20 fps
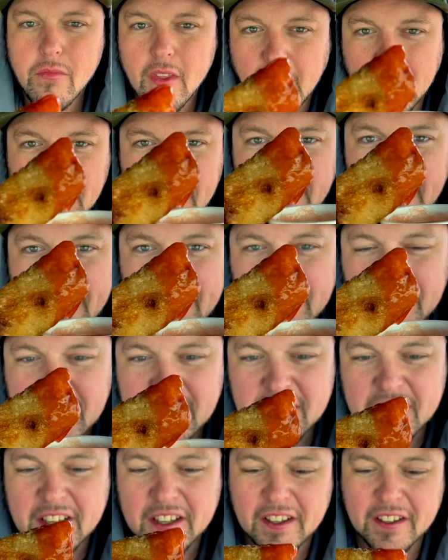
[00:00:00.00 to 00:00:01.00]
Lighting a
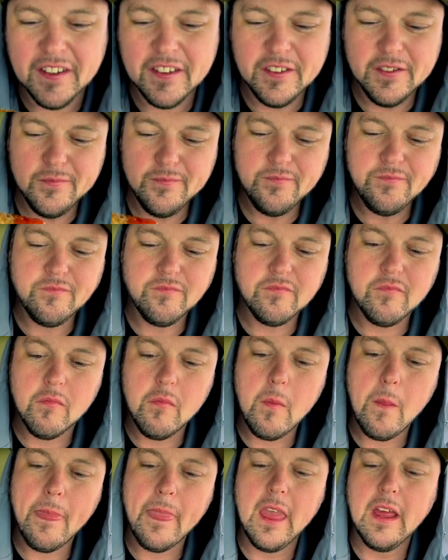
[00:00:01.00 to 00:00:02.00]
cig.
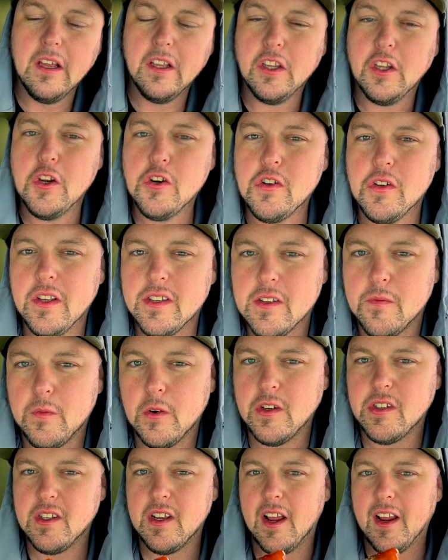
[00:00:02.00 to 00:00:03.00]
Usually it's the
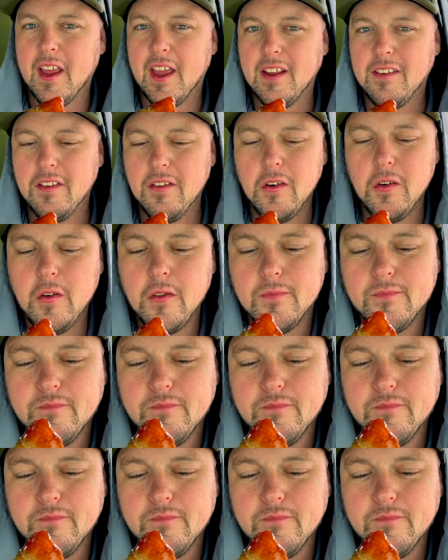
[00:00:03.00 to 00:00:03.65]
first thing I get to,